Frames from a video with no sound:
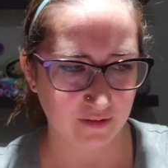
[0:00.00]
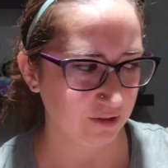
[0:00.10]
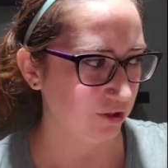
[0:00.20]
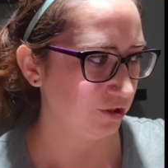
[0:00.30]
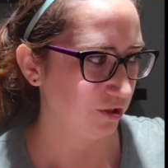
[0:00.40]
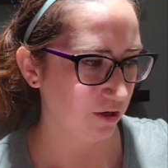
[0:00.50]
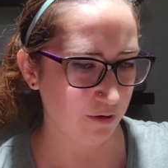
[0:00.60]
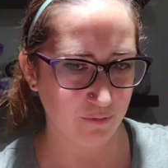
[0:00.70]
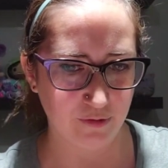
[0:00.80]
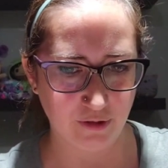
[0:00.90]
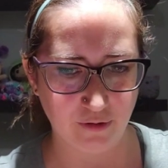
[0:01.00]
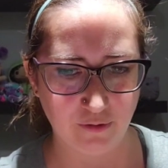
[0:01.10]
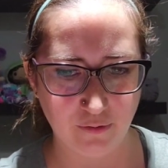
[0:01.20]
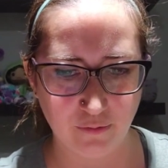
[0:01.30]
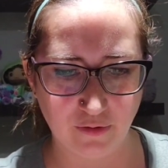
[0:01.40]
show
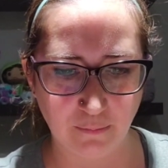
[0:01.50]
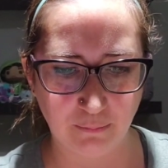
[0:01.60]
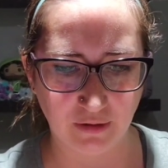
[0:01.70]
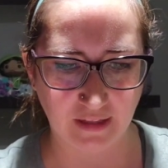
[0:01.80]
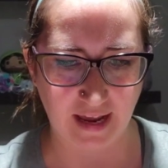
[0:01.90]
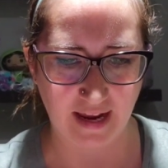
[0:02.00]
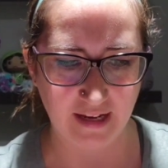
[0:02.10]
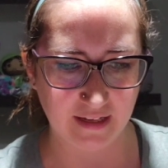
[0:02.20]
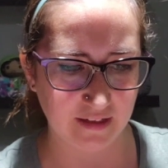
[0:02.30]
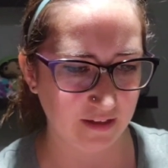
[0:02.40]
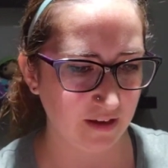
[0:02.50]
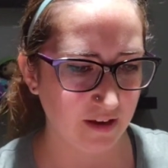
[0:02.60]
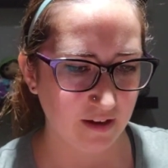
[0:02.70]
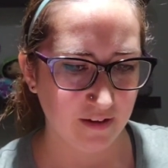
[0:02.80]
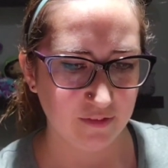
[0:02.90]
you the blank.
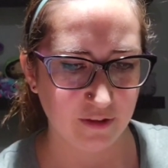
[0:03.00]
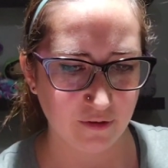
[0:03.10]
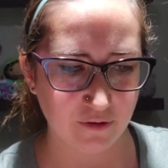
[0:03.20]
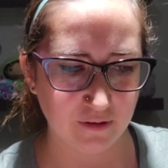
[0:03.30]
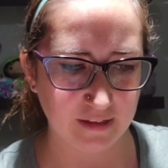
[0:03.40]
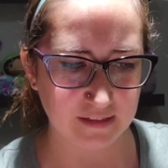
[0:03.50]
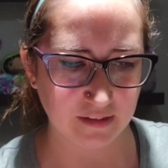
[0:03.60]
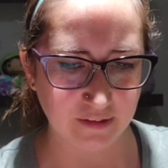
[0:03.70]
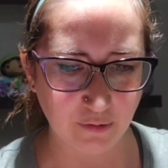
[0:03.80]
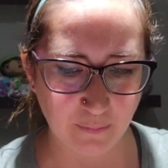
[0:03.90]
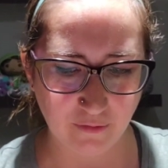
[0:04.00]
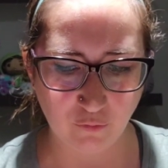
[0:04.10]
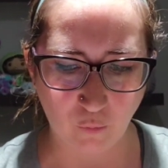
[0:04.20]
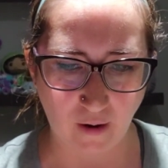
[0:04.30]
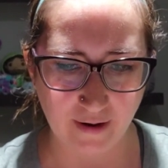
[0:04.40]
There is a little bit
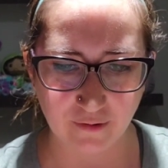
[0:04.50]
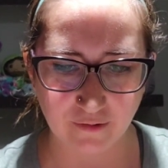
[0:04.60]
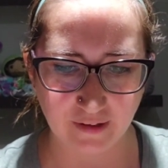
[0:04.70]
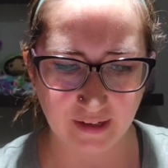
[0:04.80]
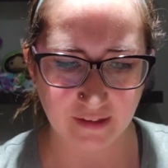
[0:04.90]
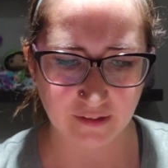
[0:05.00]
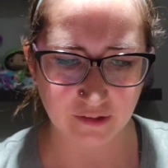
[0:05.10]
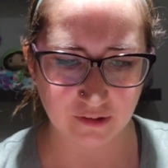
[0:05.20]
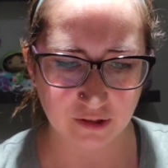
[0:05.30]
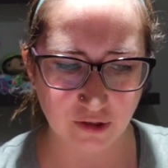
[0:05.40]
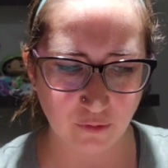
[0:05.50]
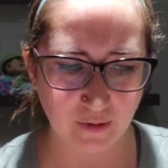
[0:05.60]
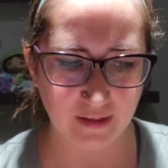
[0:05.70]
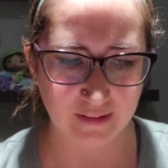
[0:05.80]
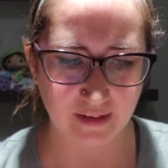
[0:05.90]
of wiring to
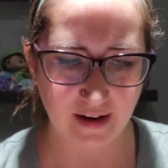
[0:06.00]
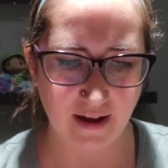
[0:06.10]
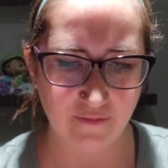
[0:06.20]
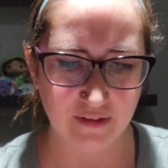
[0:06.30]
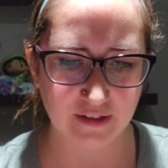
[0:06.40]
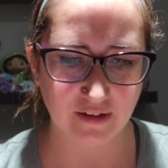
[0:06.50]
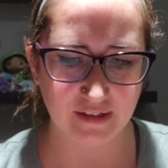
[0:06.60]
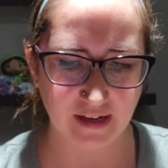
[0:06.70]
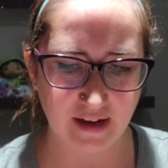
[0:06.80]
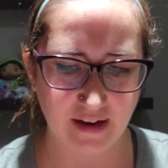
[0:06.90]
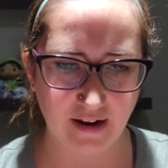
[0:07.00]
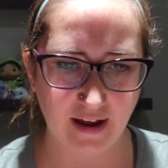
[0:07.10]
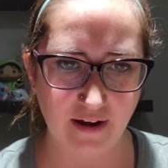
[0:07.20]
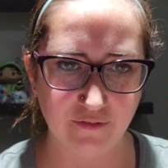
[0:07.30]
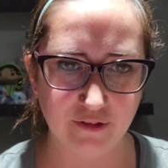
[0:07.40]
it that I haven't done yet. I
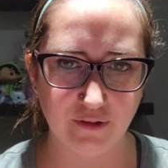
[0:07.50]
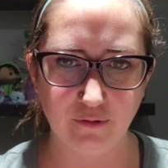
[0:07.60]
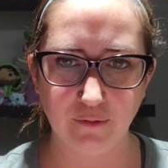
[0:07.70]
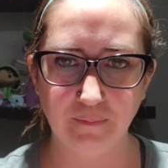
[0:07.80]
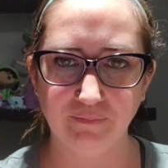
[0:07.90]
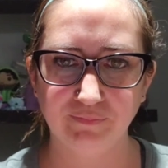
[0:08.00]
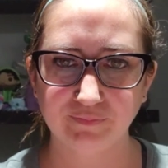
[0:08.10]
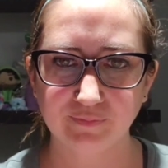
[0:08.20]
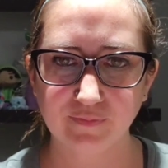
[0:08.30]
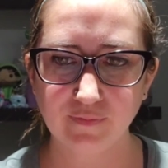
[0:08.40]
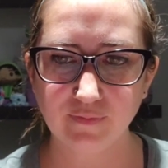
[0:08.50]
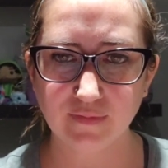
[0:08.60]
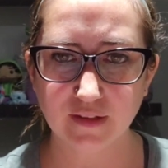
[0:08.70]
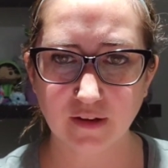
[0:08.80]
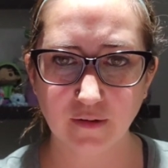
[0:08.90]
have to
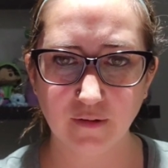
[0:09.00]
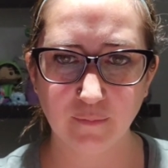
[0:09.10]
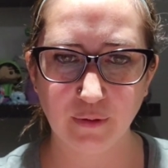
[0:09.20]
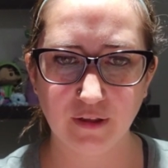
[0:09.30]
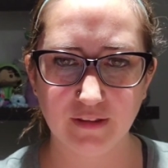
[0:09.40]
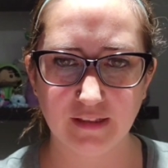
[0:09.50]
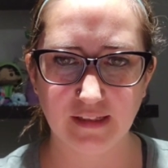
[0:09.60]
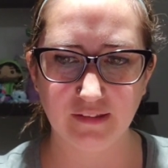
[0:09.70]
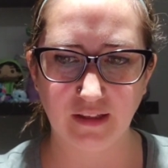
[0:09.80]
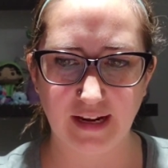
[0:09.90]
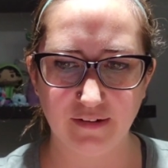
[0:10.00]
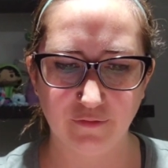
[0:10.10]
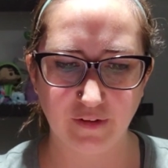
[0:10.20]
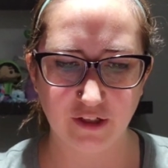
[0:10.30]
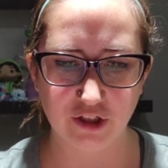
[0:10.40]
put the light
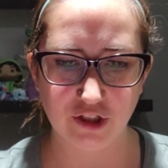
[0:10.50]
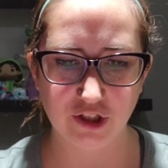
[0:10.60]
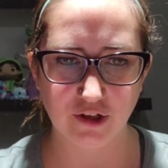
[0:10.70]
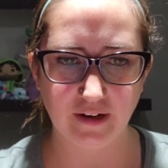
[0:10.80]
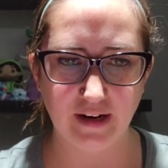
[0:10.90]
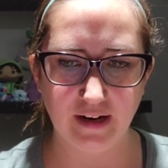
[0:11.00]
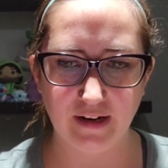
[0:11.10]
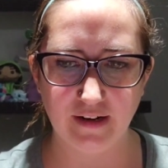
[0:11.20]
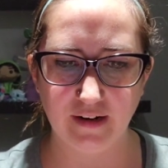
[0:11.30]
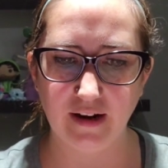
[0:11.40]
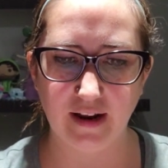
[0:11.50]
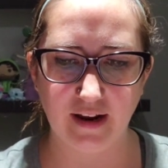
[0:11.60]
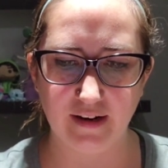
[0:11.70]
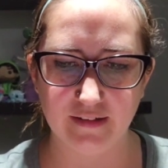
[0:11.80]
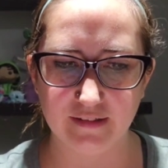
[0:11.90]
fixture in
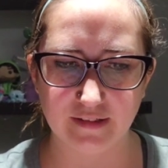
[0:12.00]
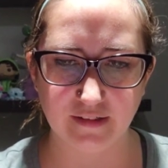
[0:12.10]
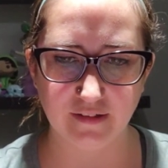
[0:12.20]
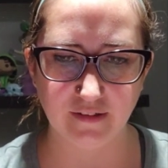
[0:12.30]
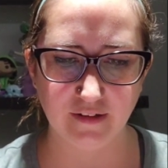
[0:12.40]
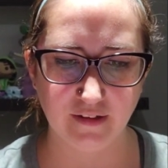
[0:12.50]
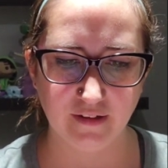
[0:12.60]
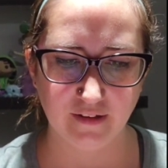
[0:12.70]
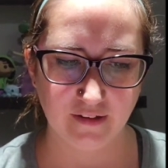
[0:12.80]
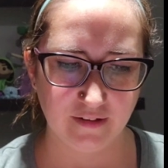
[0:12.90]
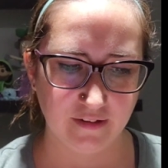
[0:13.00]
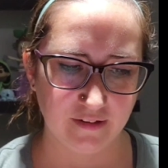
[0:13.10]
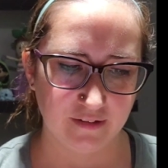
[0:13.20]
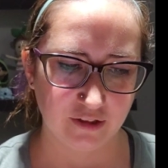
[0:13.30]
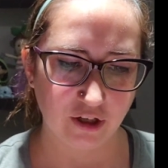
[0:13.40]
and
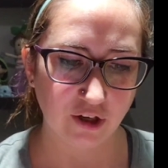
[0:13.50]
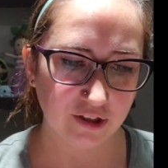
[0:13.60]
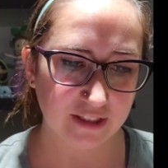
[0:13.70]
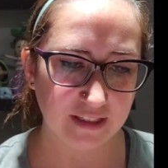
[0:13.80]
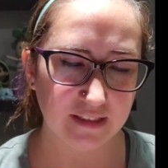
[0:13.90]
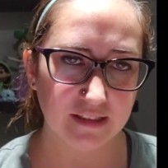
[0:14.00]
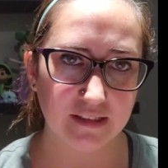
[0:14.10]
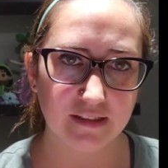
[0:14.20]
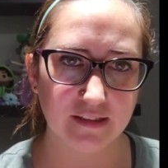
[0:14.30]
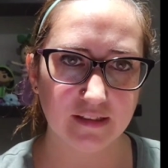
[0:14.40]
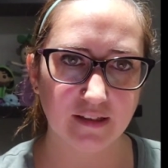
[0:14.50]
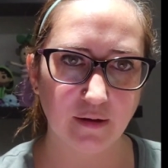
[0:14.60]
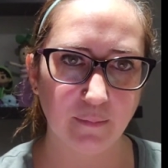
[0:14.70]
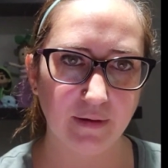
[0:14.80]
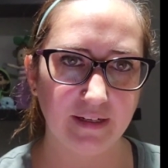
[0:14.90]
curtains,
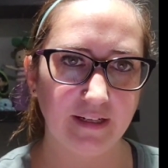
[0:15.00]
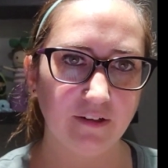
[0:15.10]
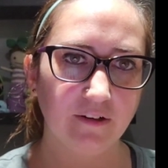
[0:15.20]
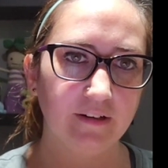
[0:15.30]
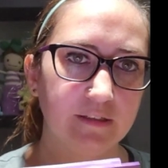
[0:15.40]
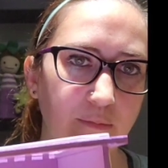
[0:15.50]
but here is